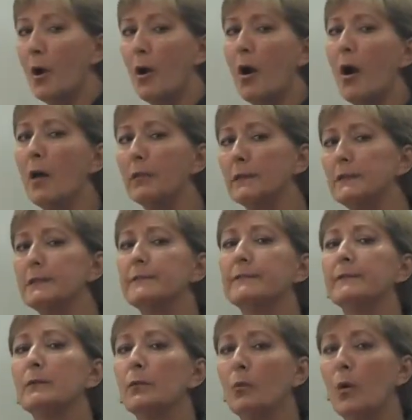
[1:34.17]
are all the
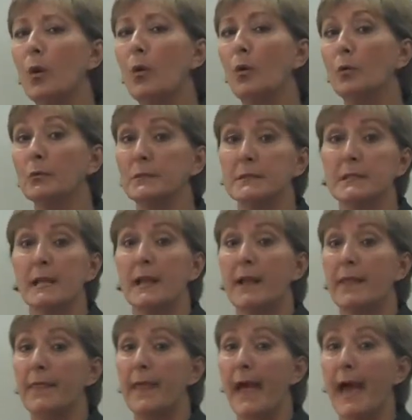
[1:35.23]
different roles
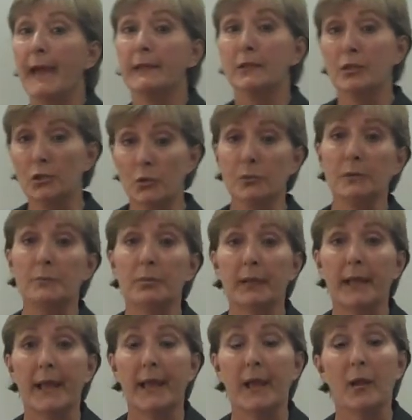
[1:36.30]
that you would
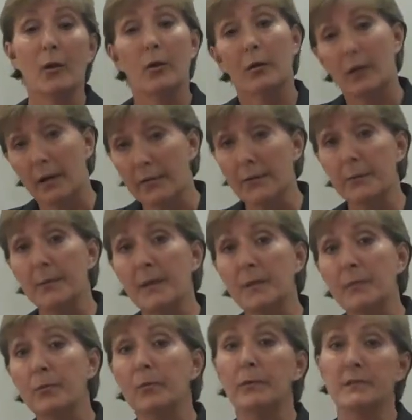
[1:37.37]
play or other
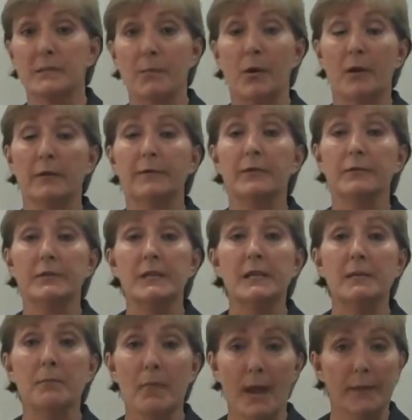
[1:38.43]
people as a part of your
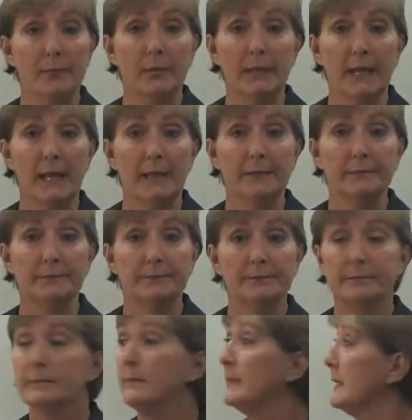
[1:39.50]
team might play
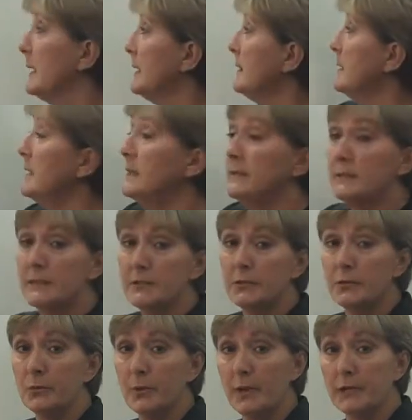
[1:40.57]
in these
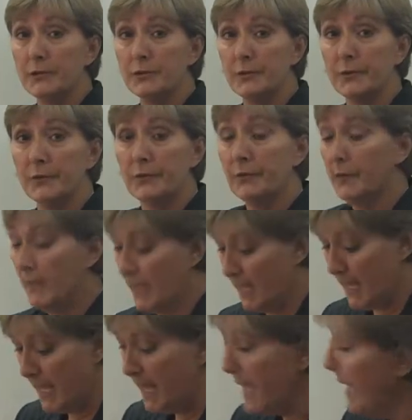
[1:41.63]
situations.
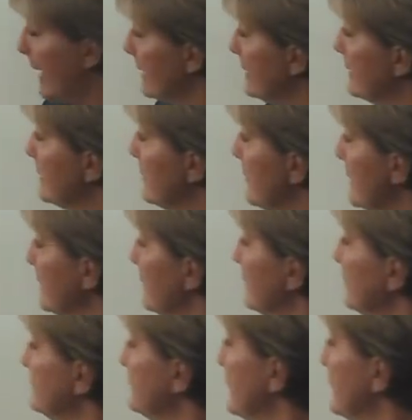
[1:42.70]
And in the middle,